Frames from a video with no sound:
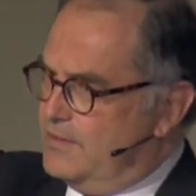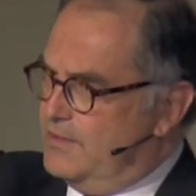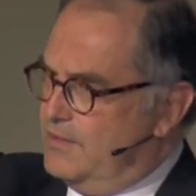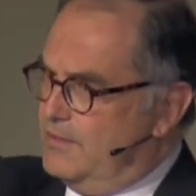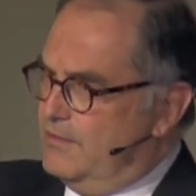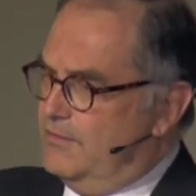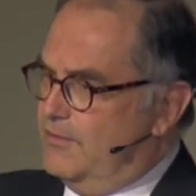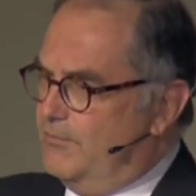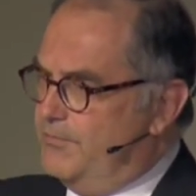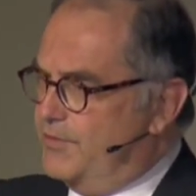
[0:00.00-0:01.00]
The
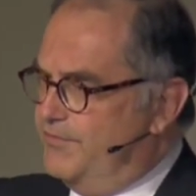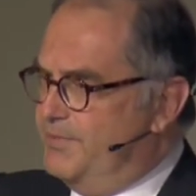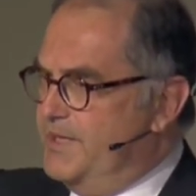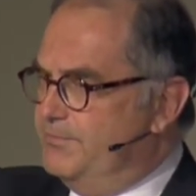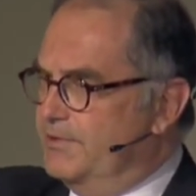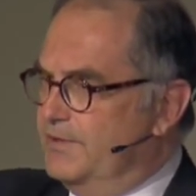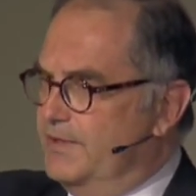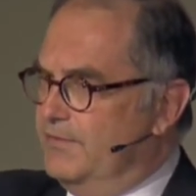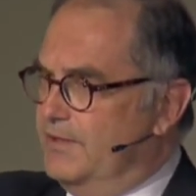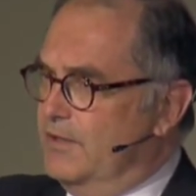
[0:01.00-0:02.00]
number of people
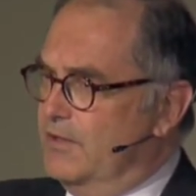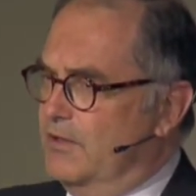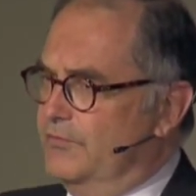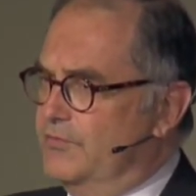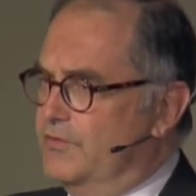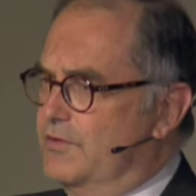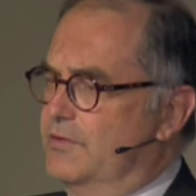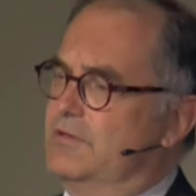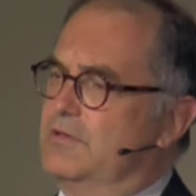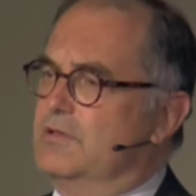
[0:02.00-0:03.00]
living under
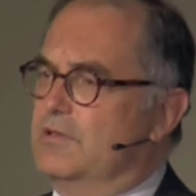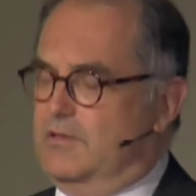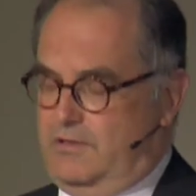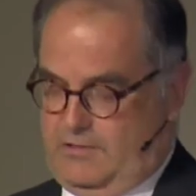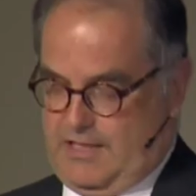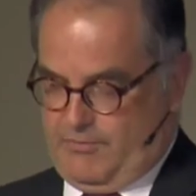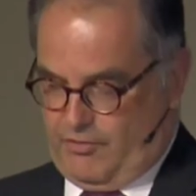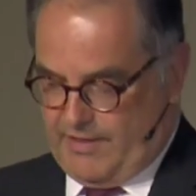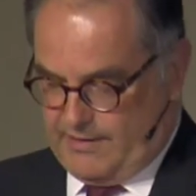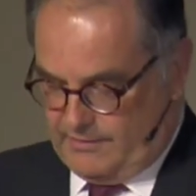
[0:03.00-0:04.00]

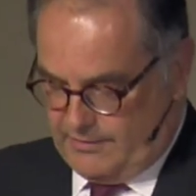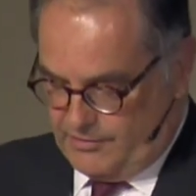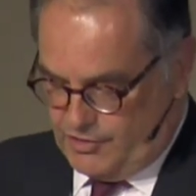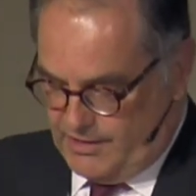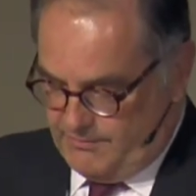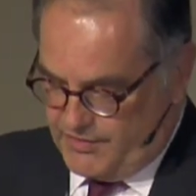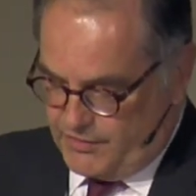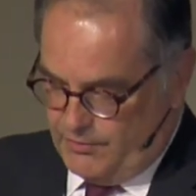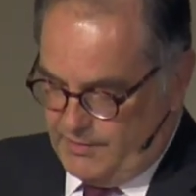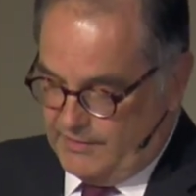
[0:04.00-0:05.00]
democratic regime is
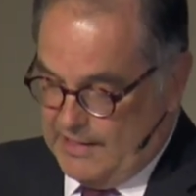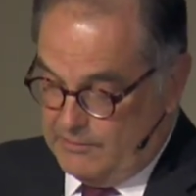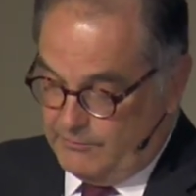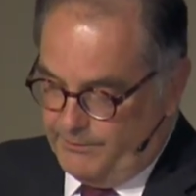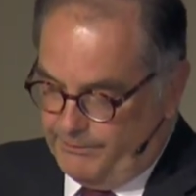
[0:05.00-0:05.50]
going down.